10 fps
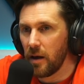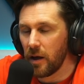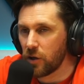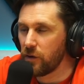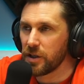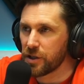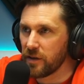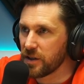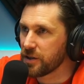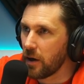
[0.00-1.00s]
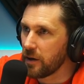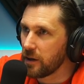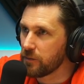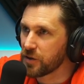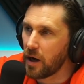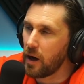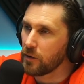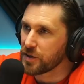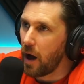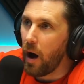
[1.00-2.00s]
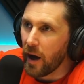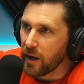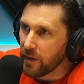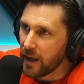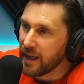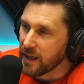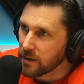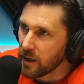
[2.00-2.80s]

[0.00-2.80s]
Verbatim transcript: a creature inside a child's eye that it,